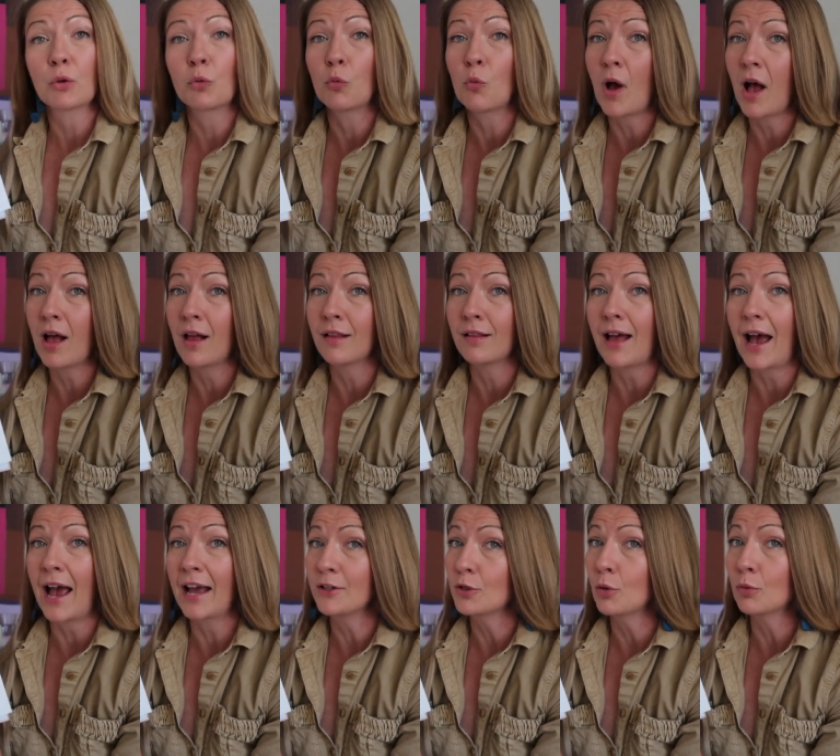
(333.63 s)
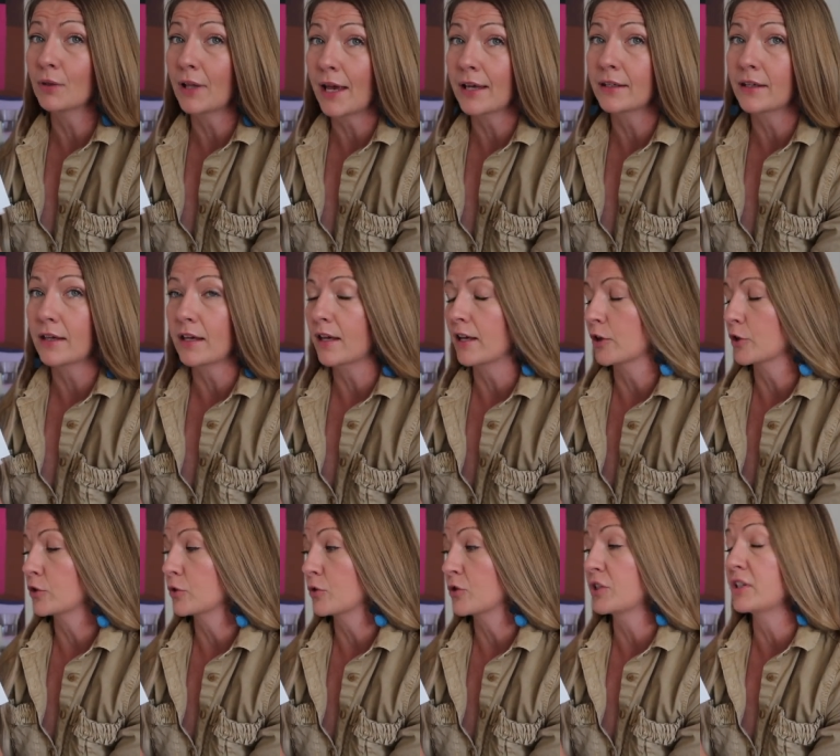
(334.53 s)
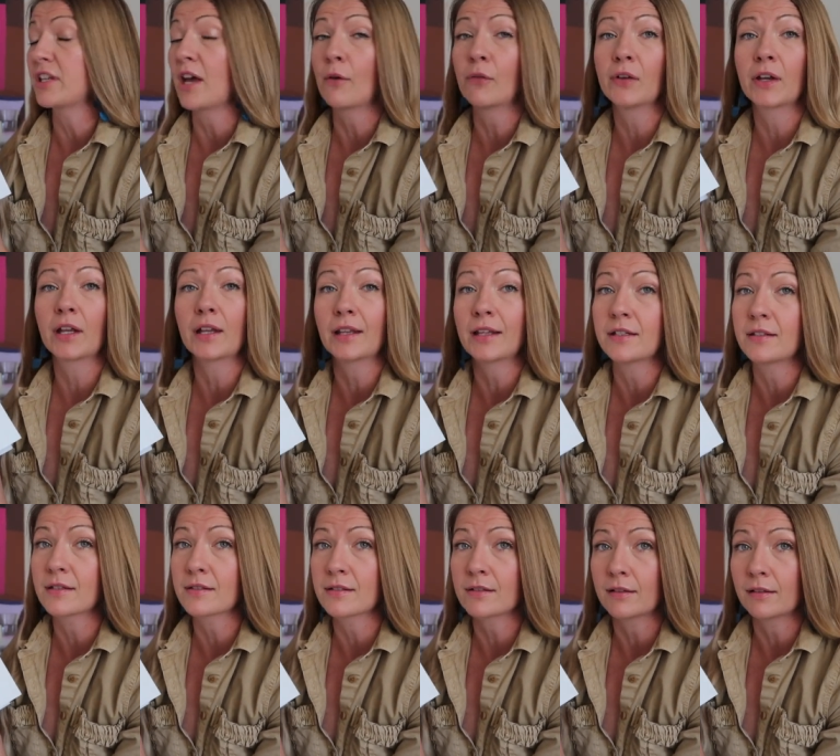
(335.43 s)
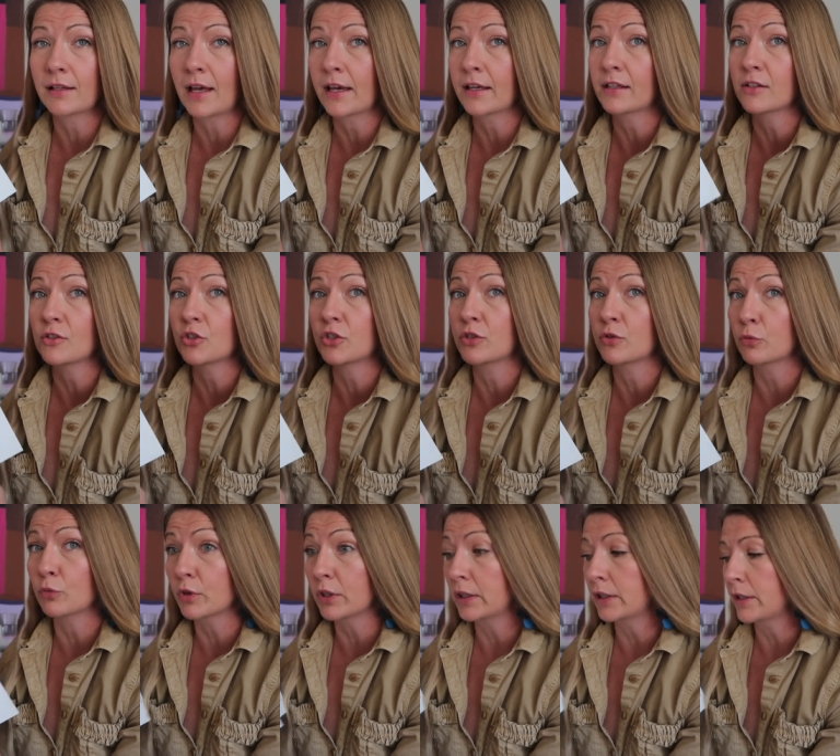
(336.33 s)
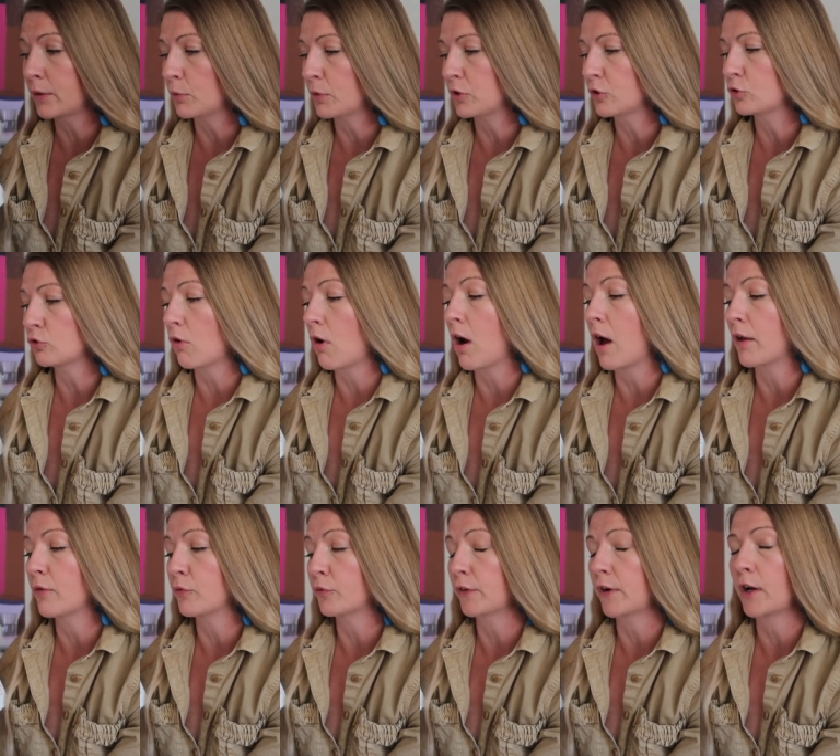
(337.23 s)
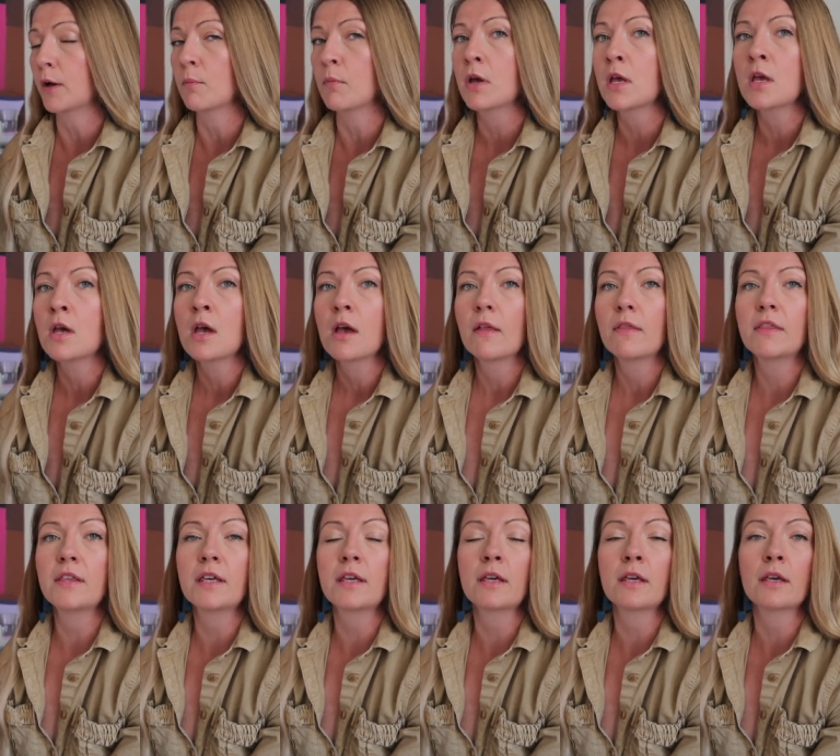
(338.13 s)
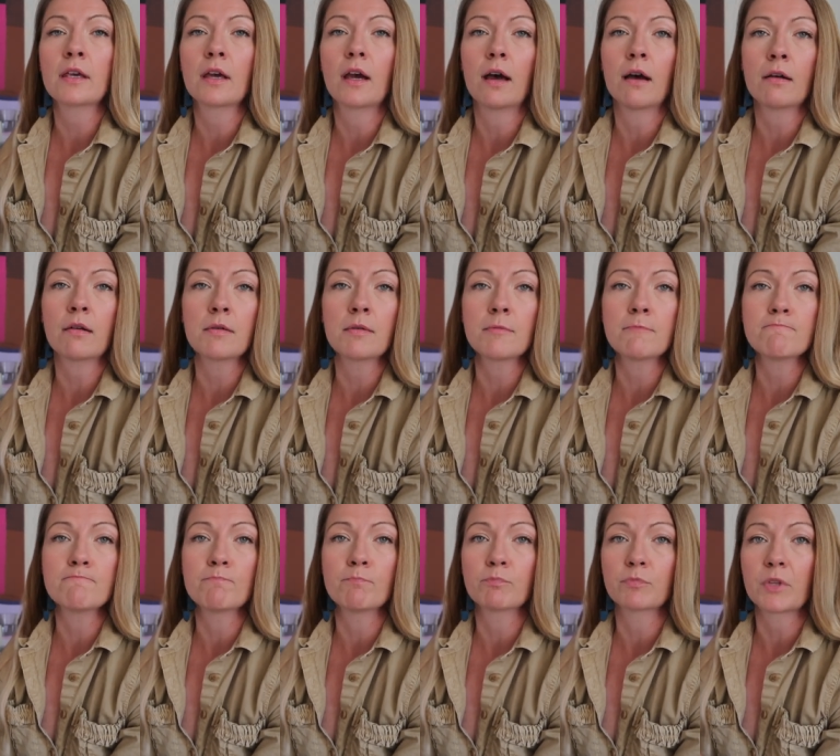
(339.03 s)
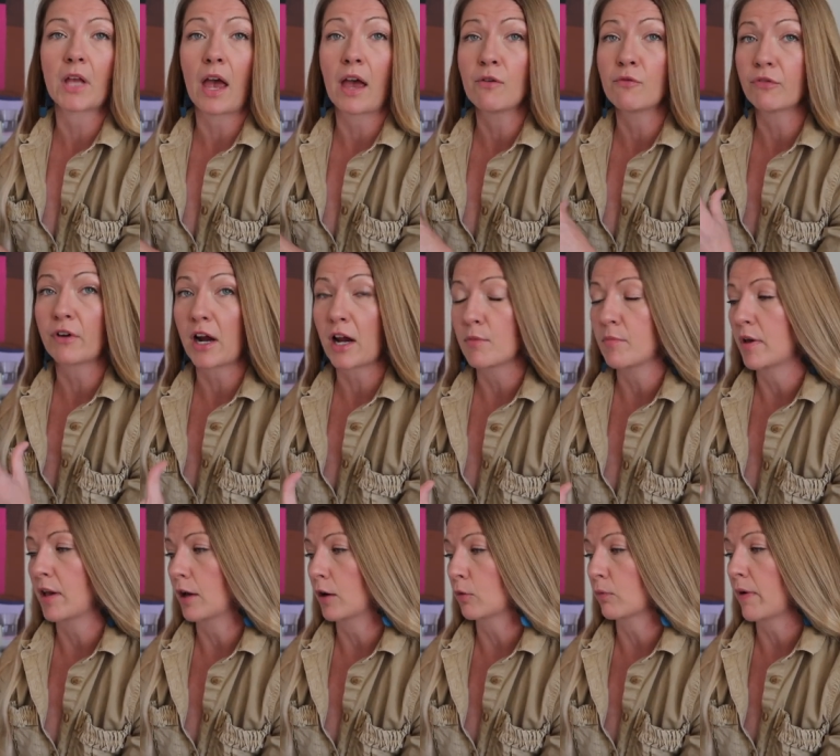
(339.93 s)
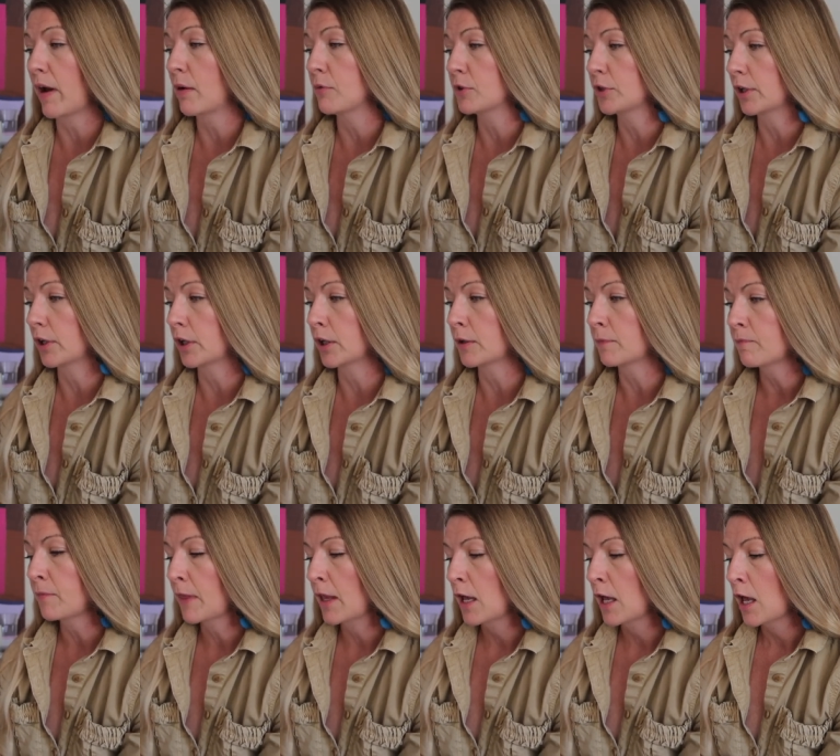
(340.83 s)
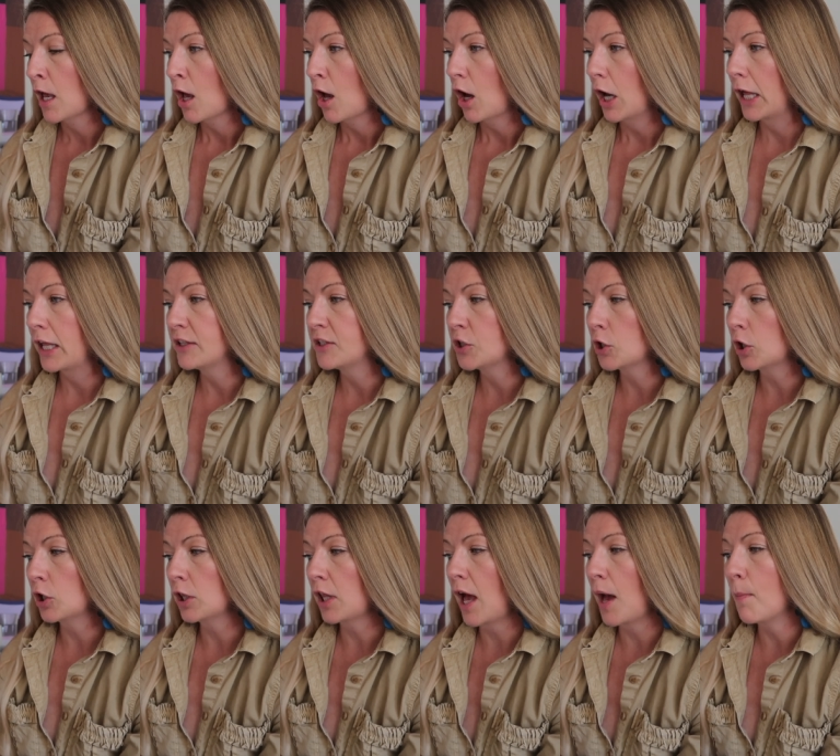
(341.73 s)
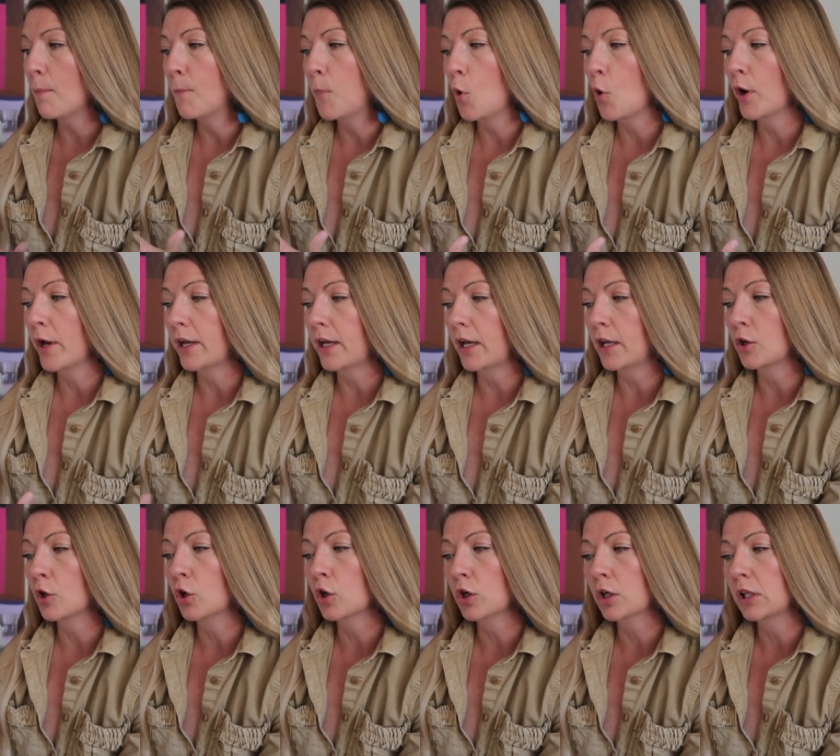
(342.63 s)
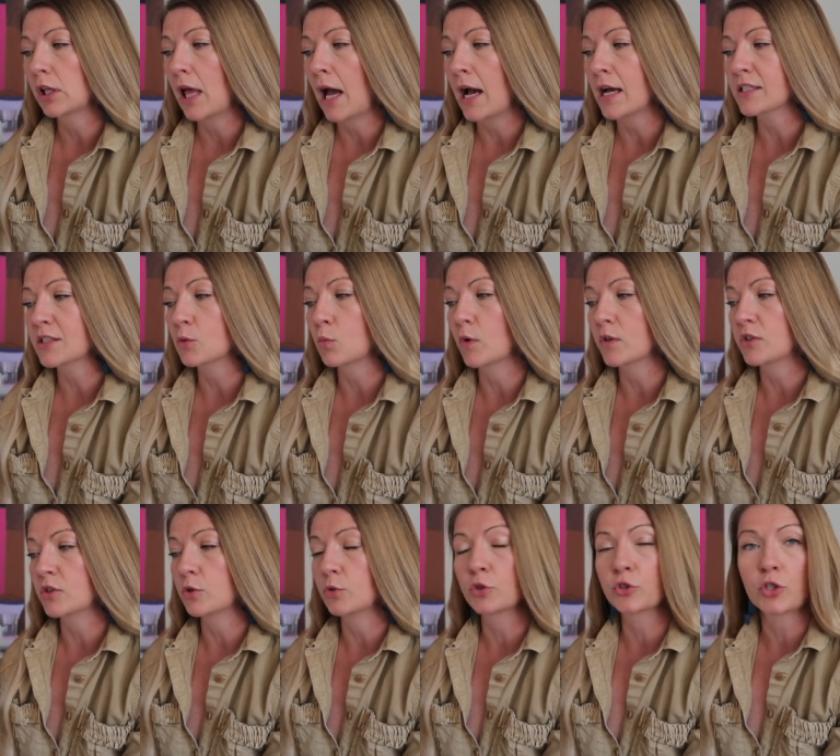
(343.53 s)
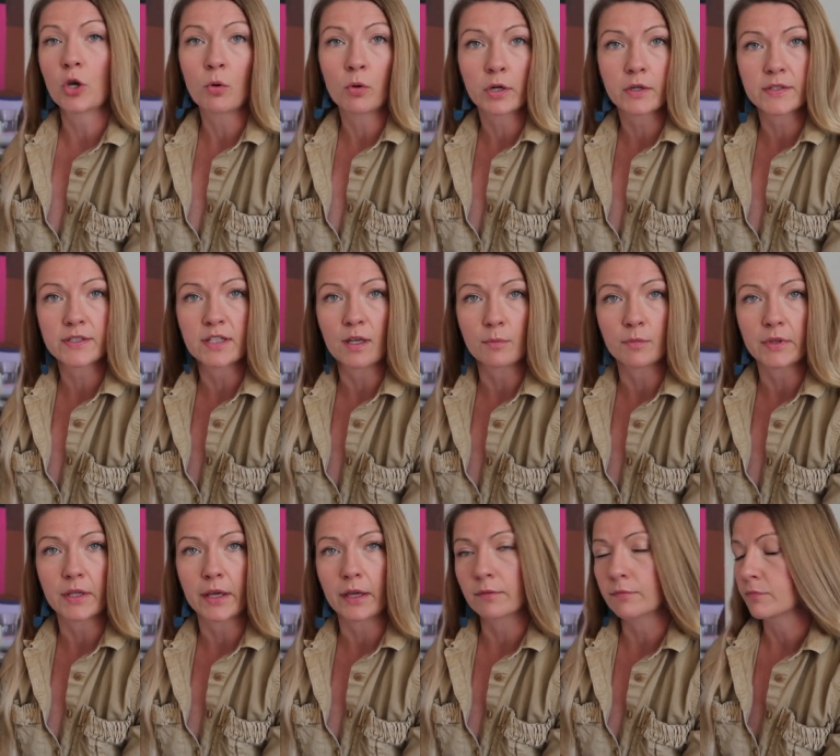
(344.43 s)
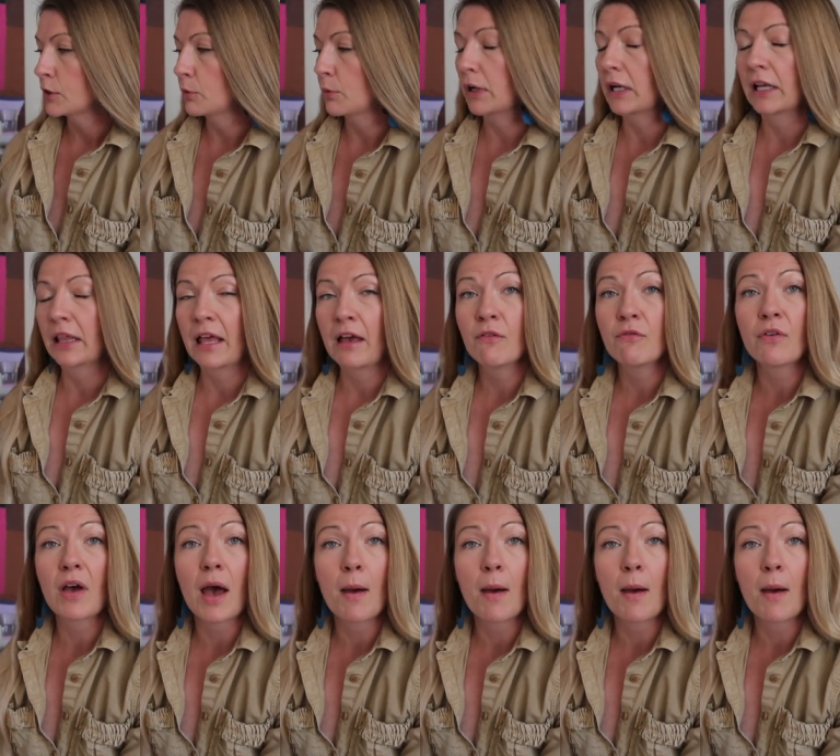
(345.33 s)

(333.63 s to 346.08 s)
well, I don't like it here, so she definitely doesn't like it. She's really withdrawn from the environment around her, until a boy in her class wants to show her something. So what I love